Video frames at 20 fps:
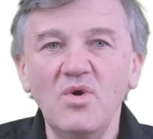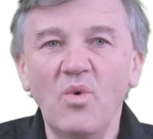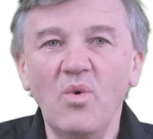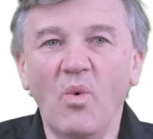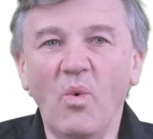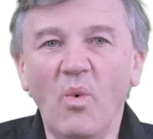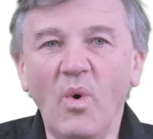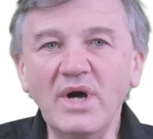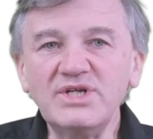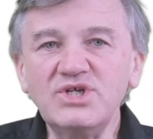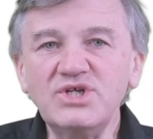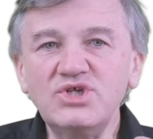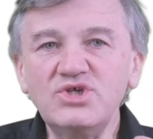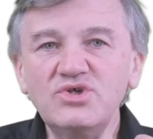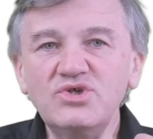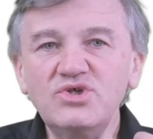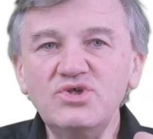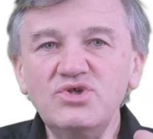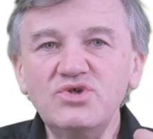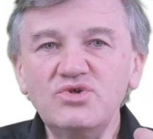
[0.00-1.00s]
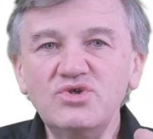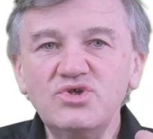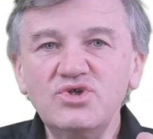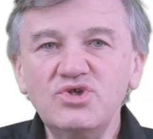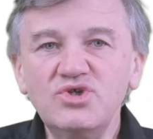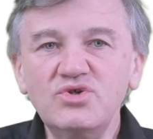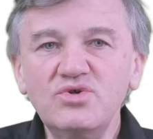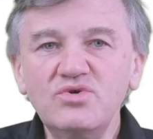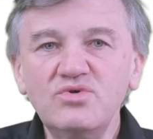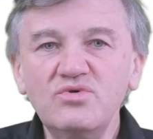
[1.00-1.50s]
What should you
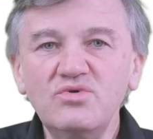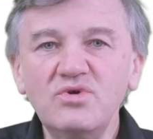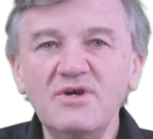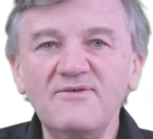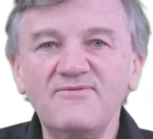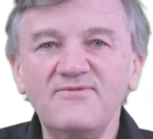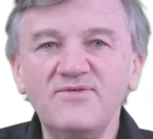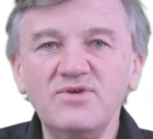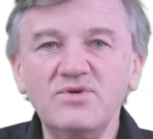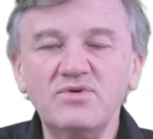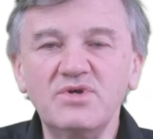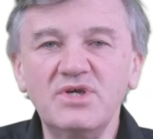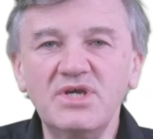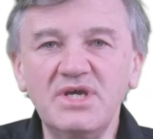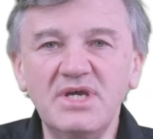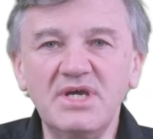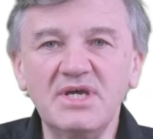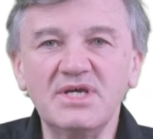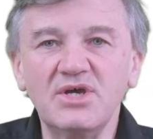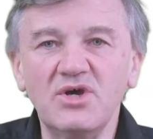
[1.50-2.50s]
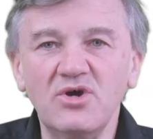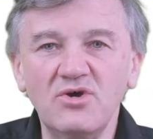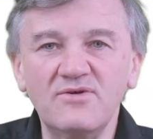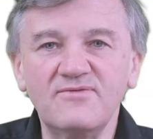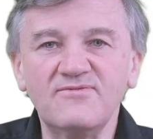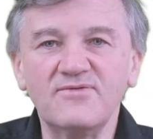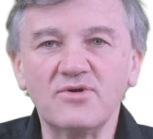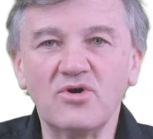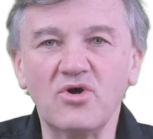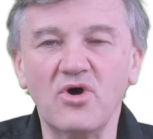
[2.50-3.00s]
do if you hear
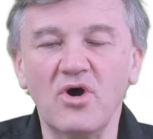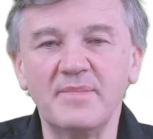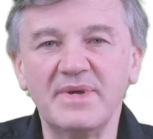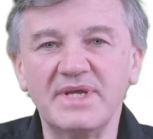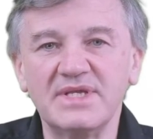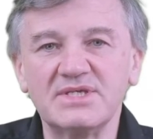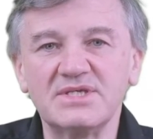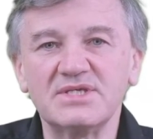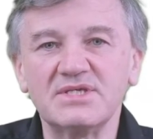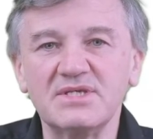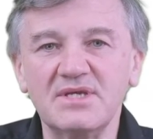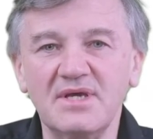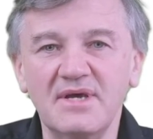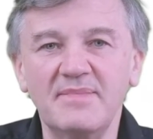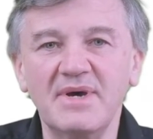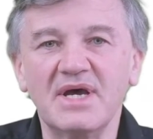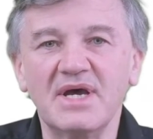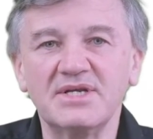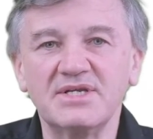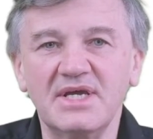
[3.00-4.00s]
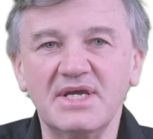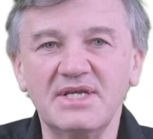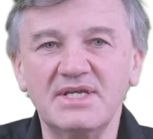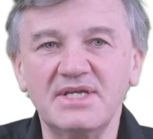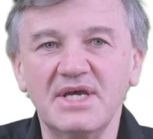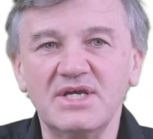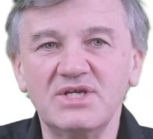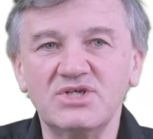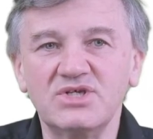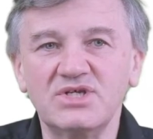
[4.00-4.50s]
hurtful comments about
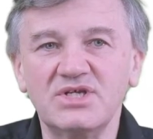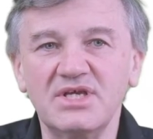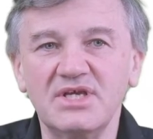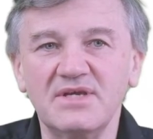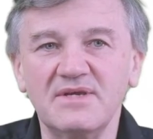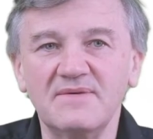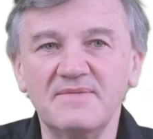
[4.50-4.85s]
ADHD?